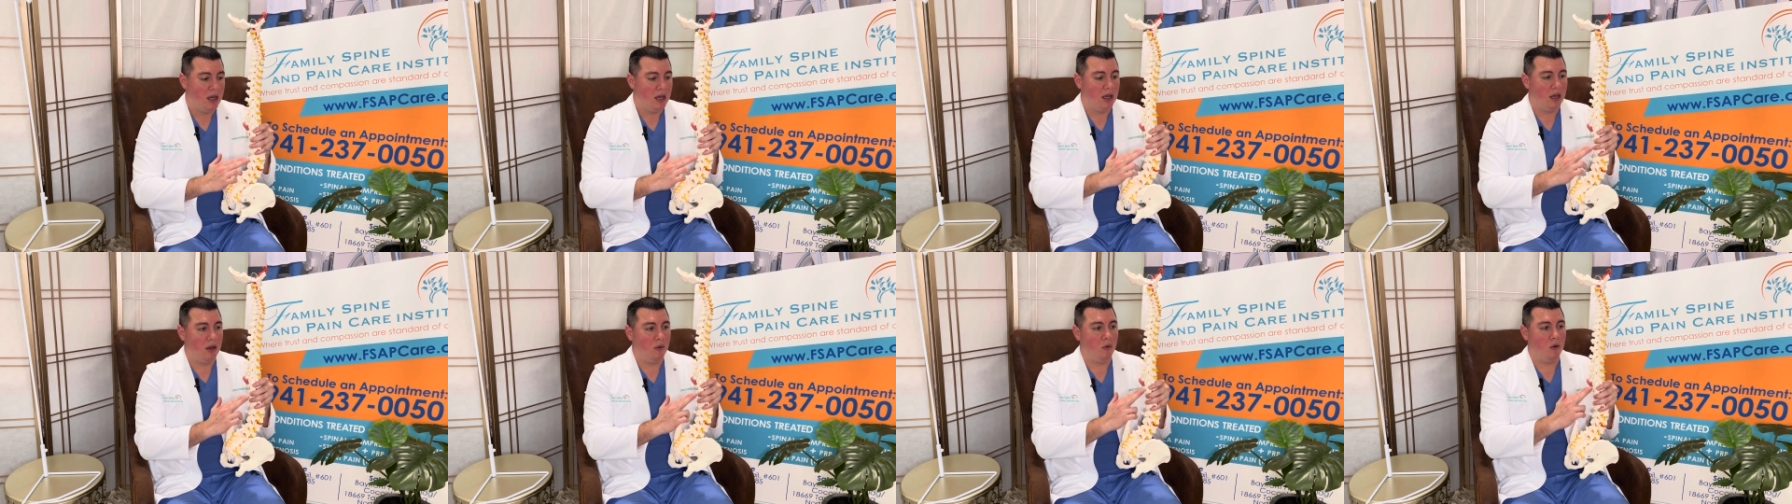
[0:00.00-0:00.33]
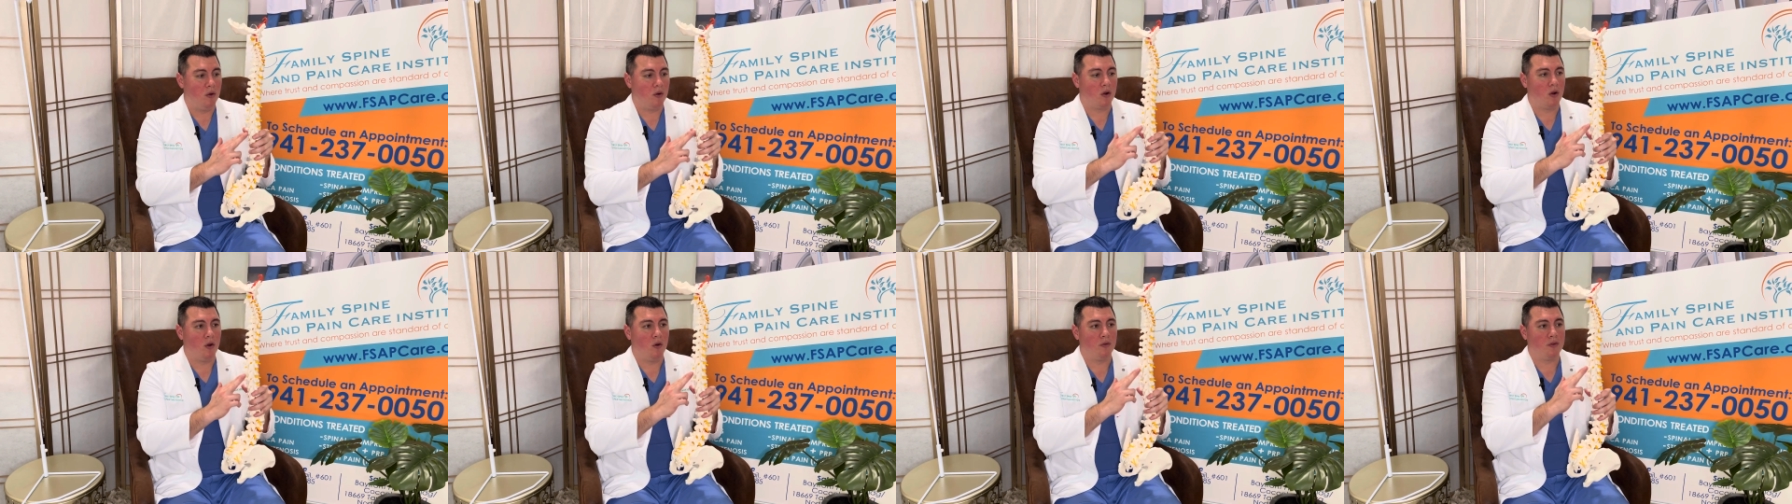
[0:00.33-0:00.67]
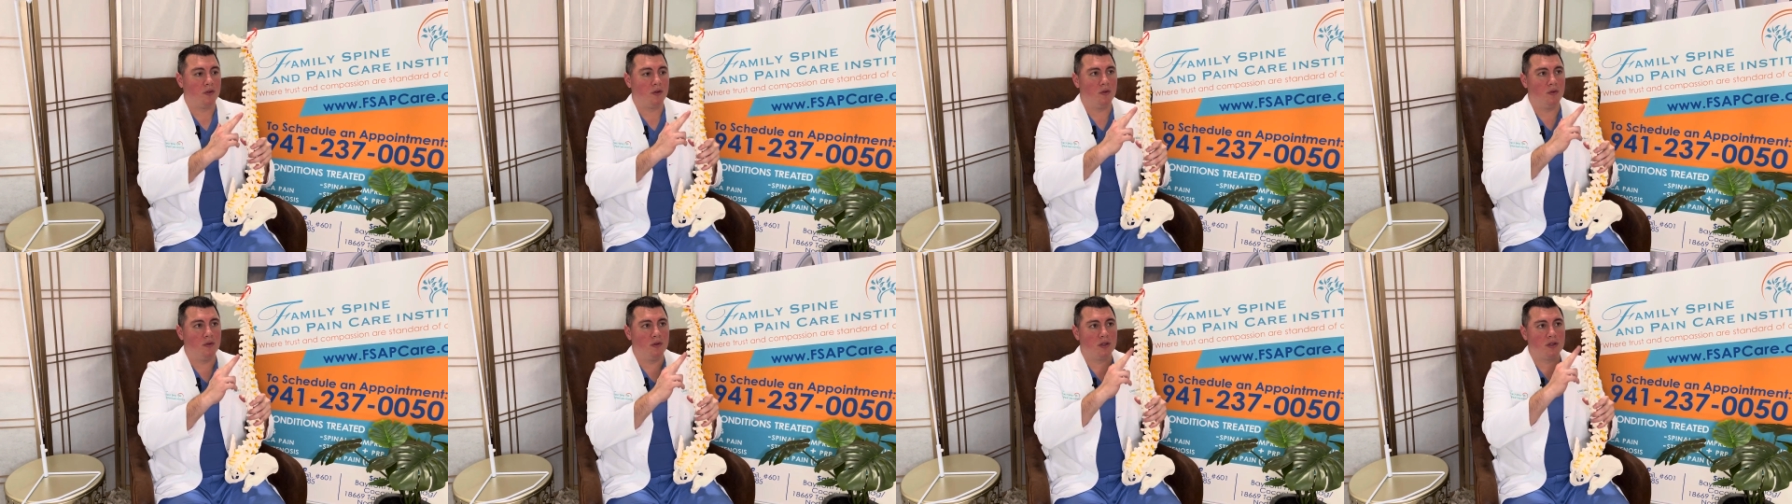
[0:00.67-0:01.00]
it will go
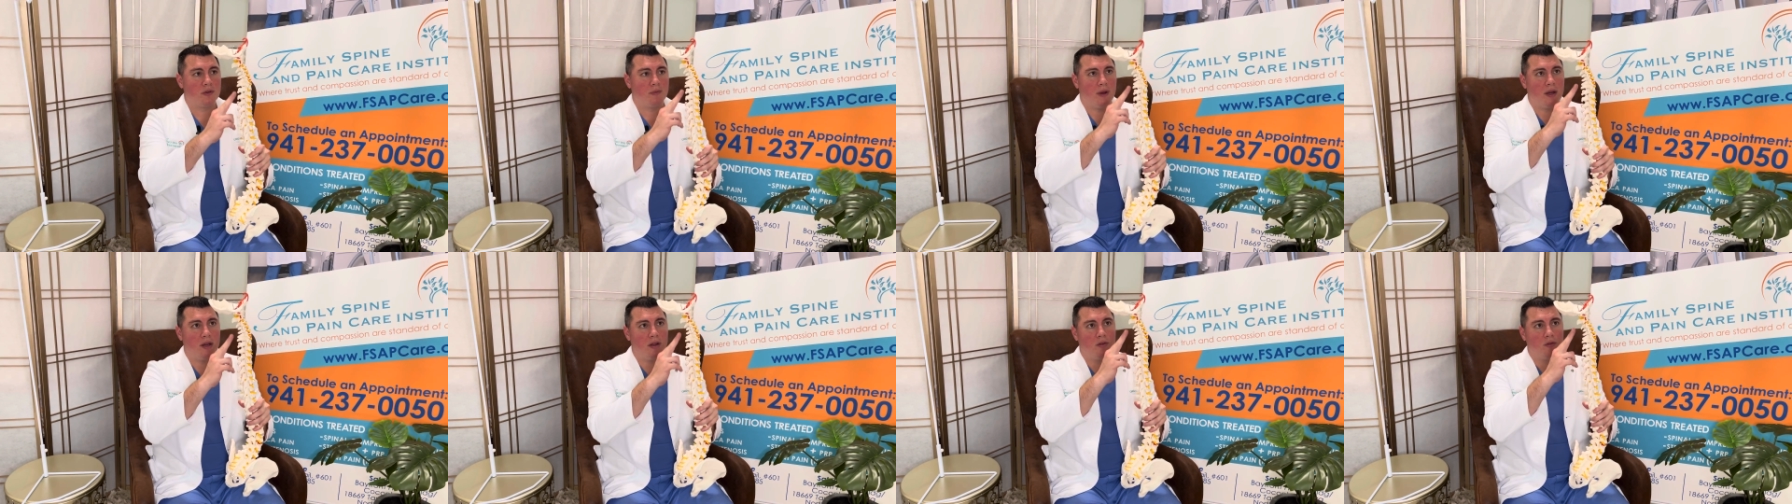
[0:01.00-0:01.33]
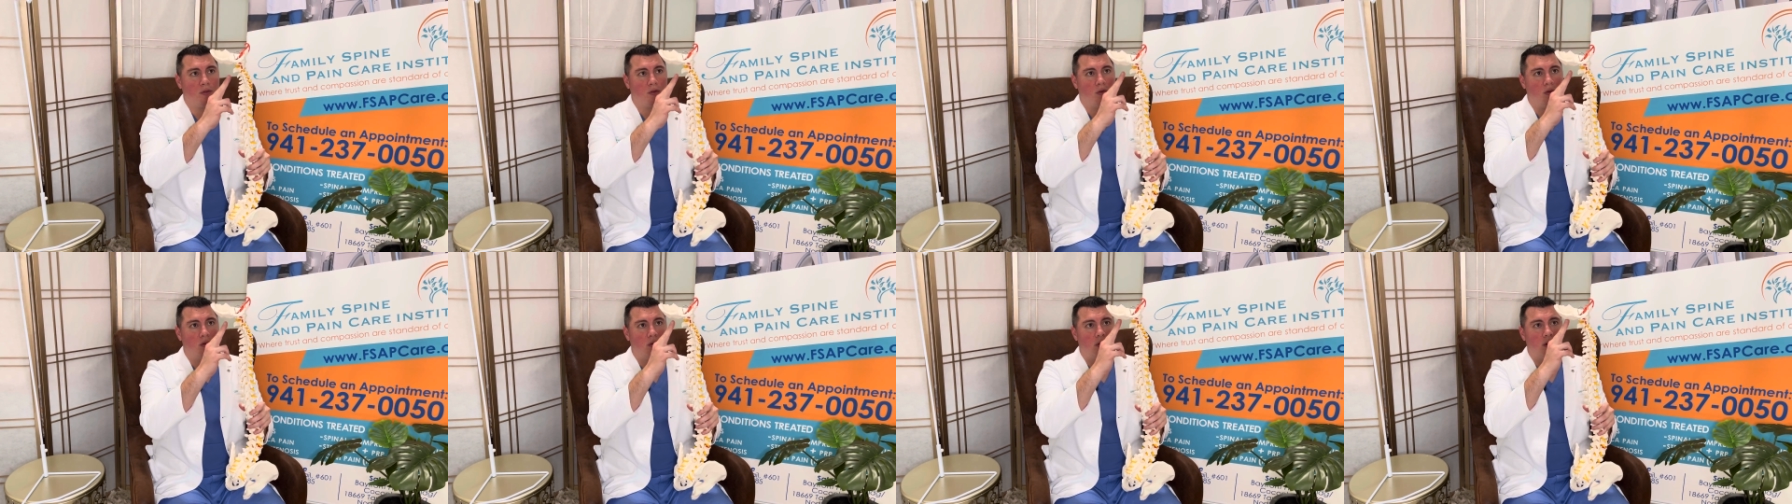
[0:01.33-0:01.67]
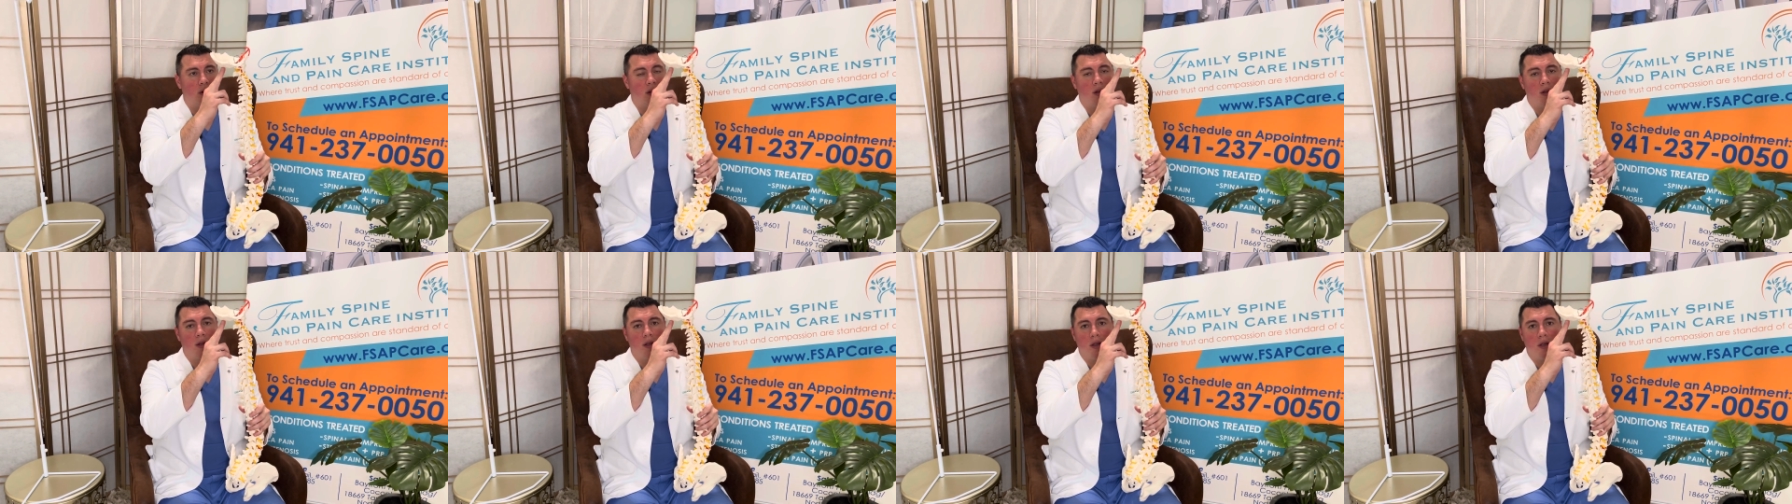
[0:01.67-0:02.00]
through the spinal cord
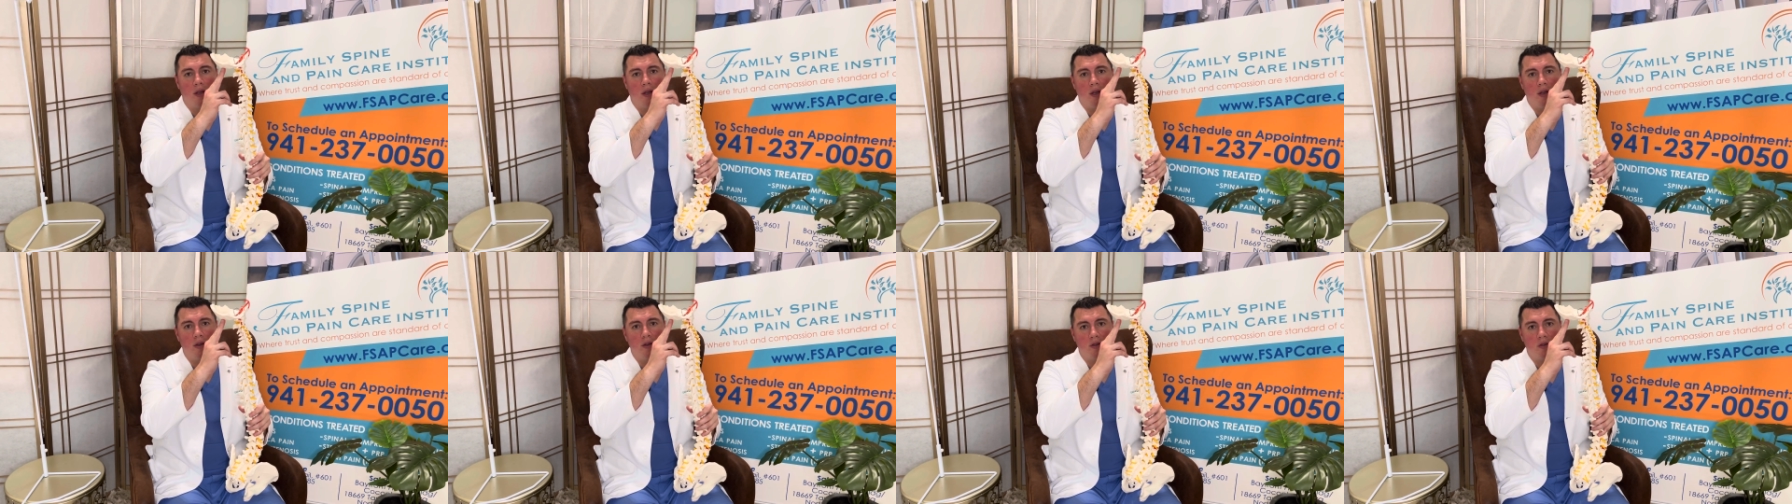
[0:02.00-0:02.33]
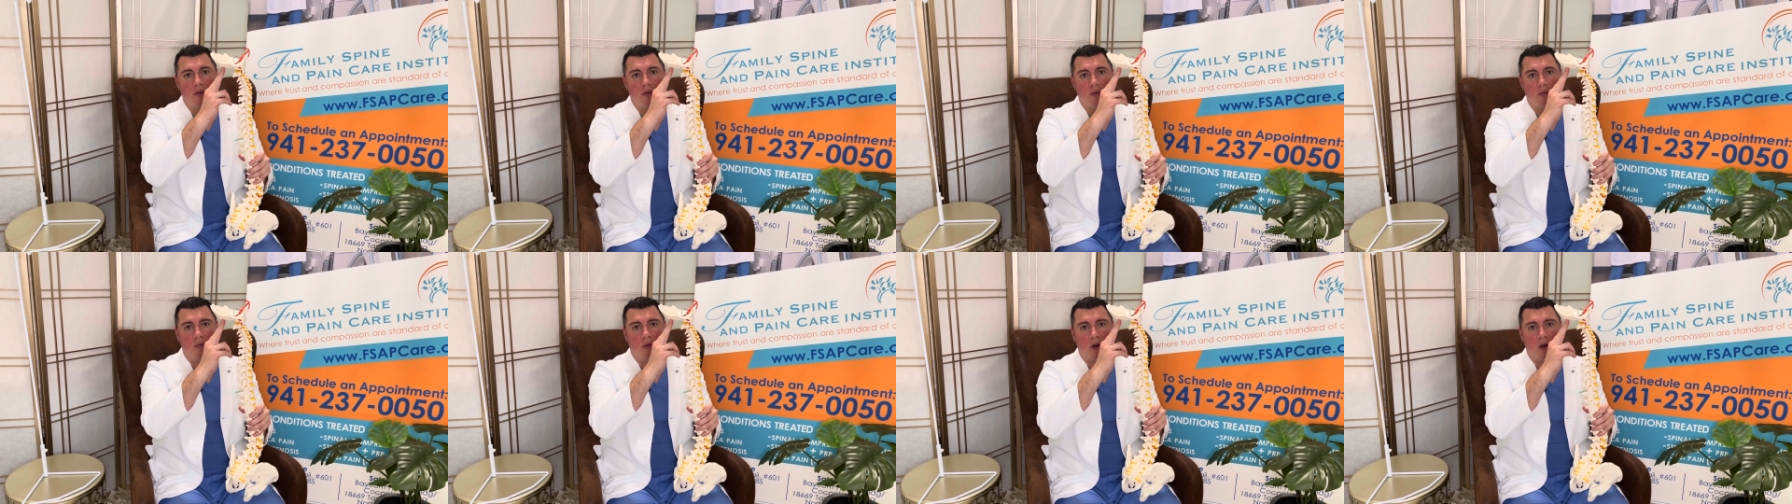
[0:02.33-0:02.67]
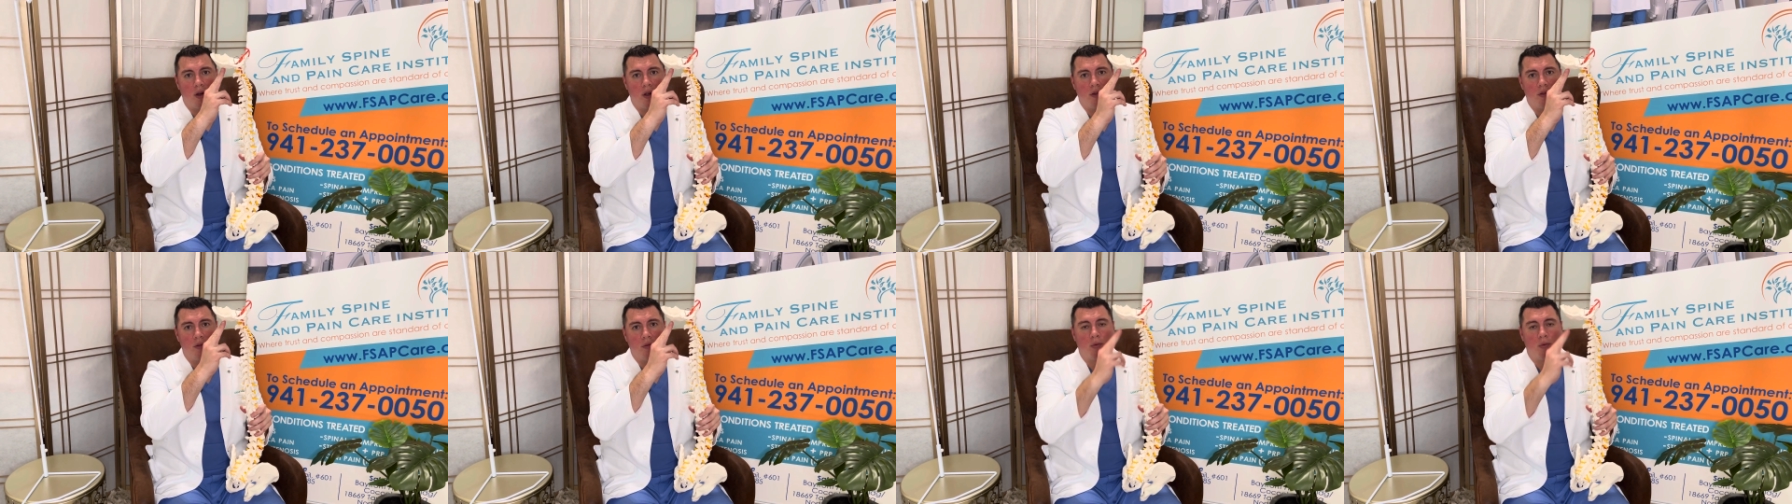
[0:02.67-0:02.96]
into the brain.